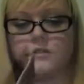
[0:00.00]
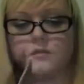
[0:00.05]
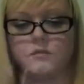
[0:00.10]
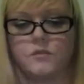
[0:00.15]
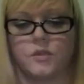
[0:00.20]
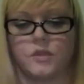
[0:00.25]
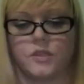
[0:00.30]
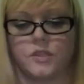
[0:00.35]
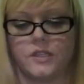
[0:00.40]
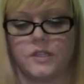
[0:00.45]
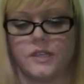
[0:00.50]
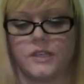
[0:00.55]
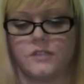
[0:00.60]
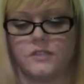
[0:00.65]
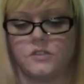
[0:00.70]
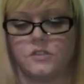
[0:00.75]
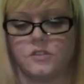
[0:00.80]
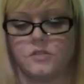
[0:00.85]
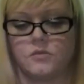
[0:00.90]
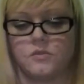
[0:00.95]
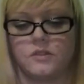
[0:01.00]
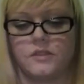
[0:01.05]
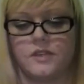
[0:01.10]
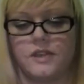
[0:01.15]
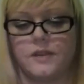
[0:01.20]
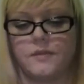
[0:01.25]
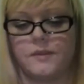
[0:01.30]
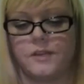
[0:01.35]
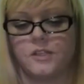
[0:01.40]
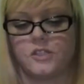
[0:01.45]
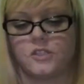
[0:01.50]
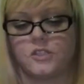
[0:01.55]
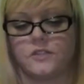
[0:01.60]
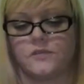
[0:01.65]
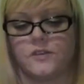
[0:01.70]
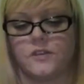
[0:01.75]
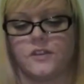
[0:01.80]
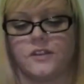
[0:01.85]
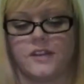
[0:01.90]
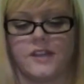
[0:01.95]
booklet as usual, and it had pictures of
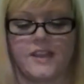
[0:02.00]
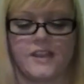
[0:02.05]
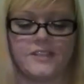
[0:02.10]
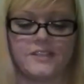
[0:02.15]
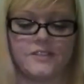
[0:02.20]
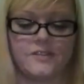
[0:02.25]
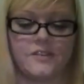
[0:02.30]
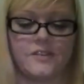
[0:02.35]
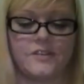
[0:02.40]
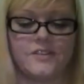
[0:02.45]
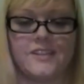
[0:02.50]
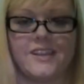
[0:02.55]
all the guys. So here's